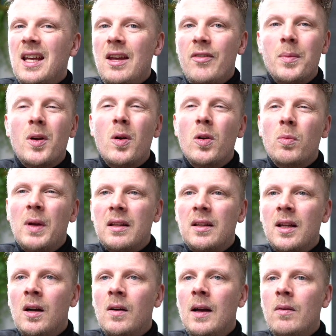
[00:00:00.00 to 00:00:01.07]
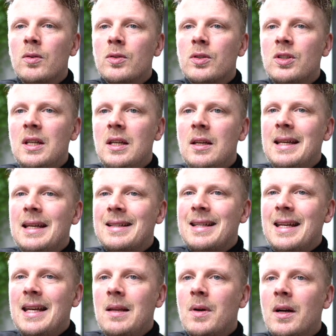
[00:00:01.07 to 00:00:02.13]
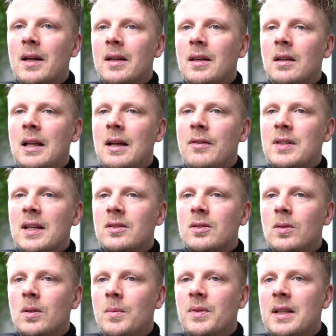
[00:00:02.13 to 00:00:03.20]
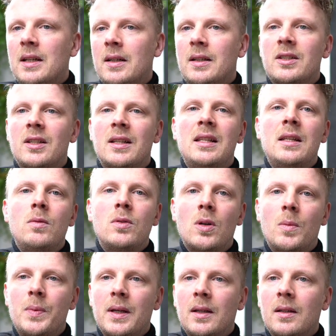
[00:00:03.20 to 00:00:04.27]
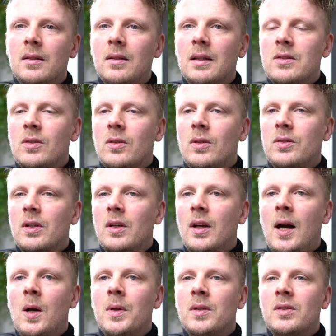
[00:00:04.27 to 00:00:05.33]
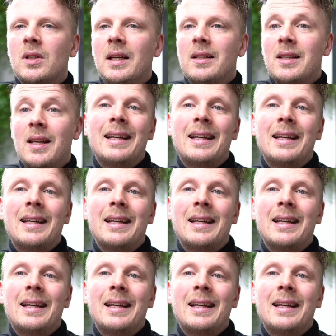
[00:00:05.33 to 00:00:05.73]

If I'm going back now, I will see that in my left hand column, there is a new topic that's called outbound clicks.